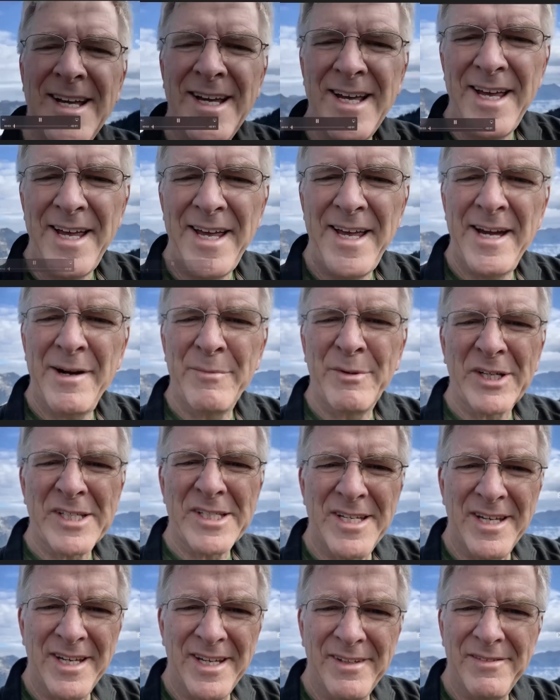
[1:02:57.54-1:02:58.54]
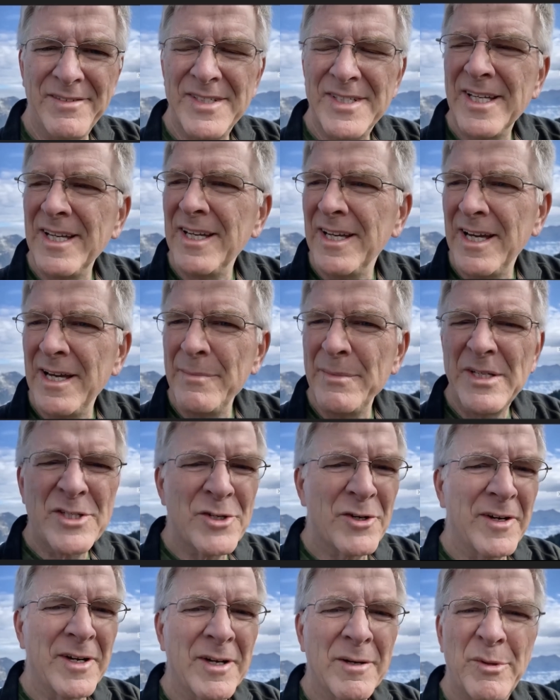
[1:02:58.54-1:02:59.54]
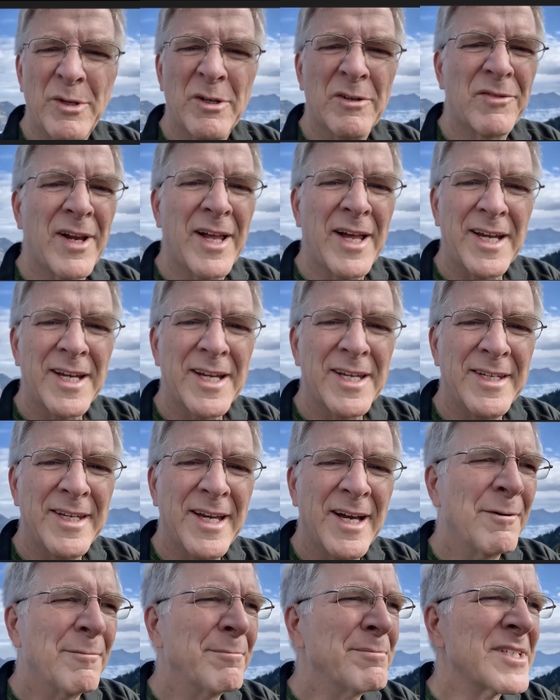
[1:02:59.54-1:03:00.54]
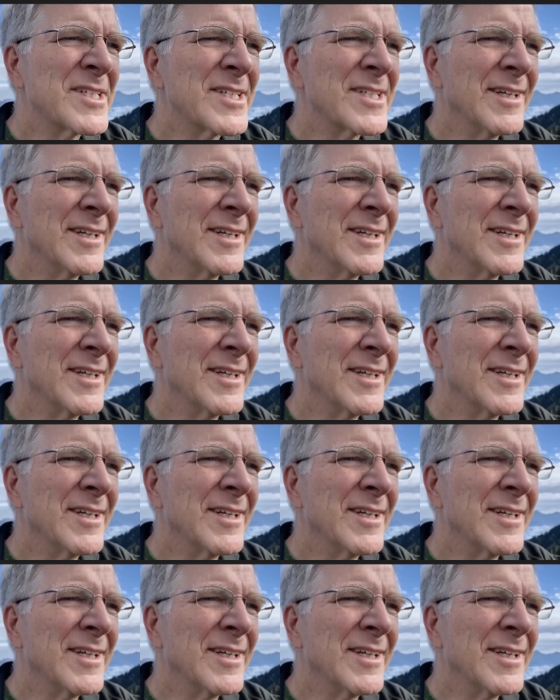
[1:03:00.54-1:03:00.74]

Hey, I'm Rick Steves. I'm enjoying a beautiful hike in the Alps.